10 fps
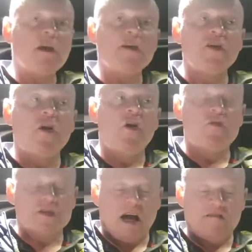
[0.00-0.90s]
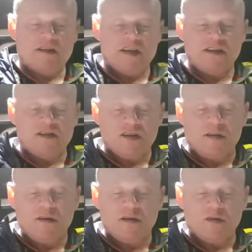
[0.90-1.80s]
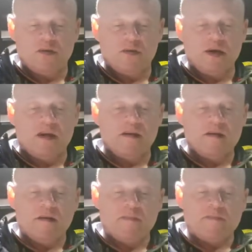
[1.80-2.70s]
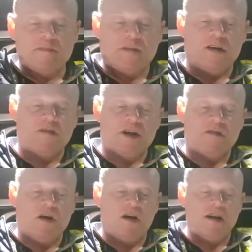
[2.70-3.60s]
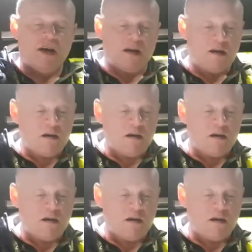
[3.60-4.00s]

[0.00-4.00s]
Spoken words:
not always guaranteed sleep, you know what I mean? Depends where you are and that.